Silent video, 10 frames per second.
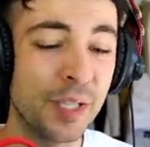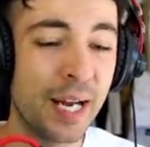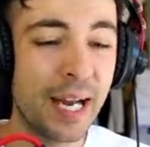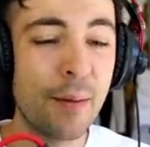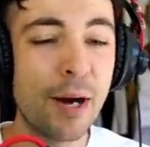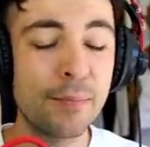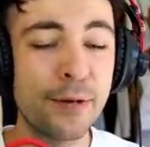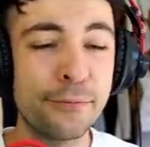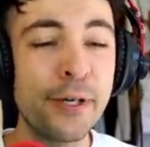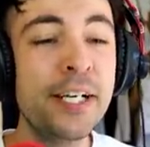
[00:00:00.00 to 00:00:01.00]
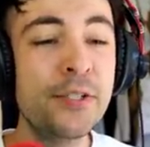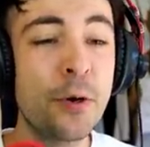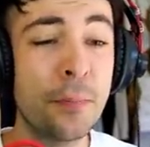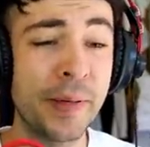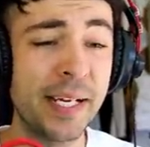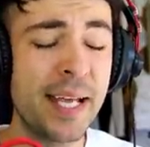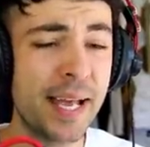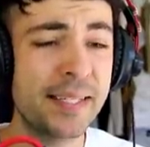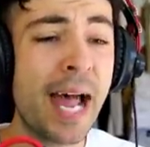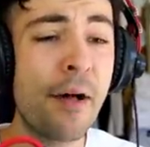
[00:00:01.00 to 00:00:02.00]
Now Mark, my friendly zombie,
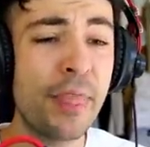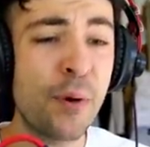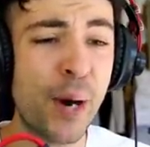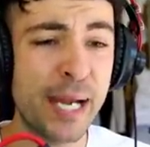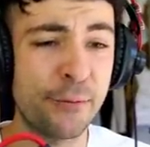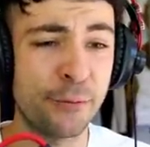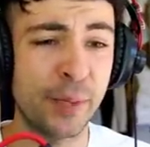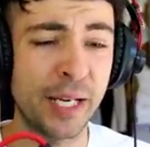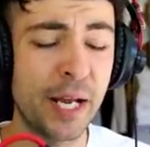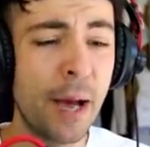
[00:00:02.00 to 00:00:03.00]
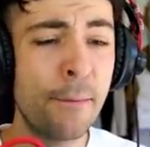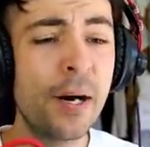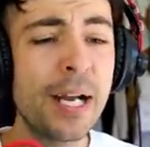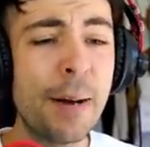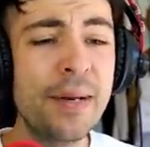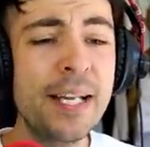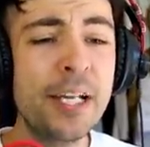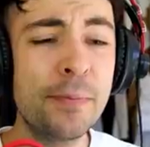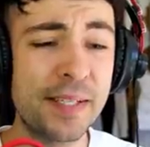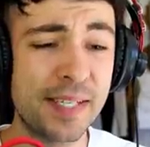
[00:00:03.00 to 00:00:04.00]
is out there waiting for me, but I'm a little
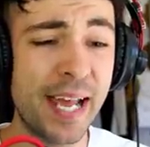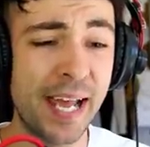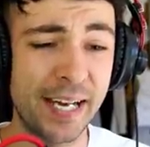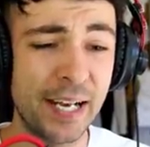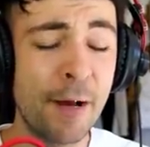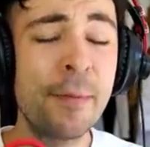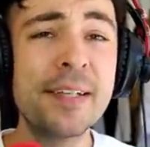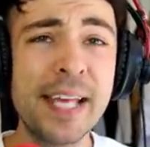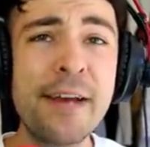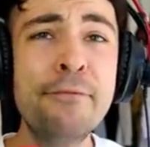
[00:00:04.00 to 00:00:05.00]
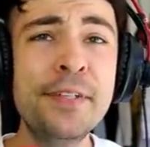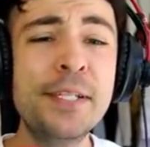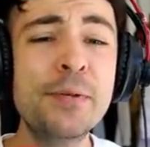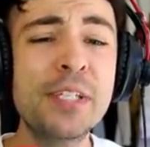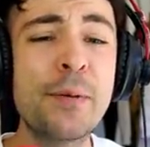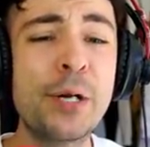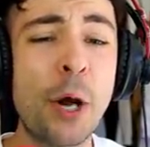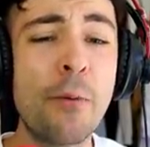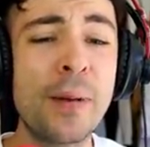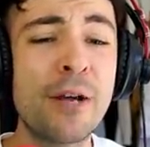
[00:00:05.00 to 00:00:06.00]
bit scared because every single time we go
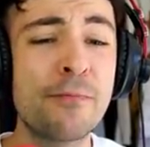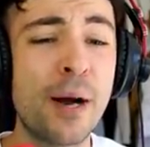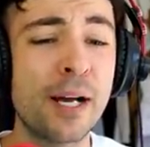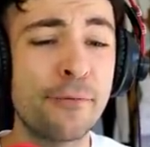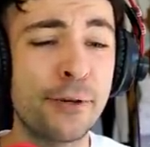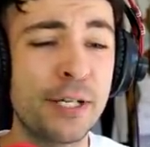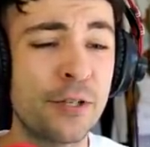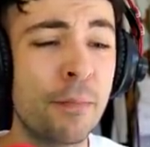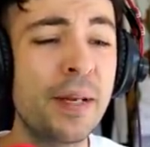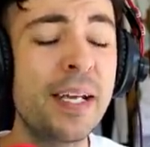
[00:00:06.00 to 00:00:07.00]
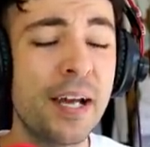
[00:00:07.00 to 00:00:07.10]
and play with Mark our friendly zombie,